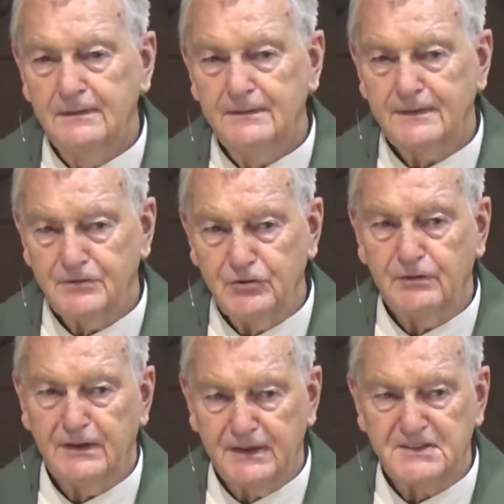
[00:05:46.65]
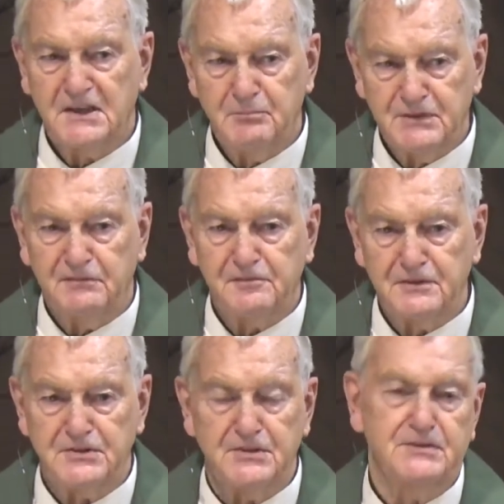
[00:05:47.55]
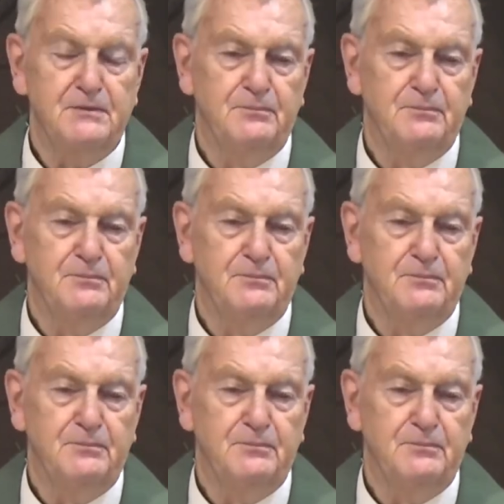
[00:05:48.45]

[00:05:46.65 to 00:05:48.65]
that you can accept differences.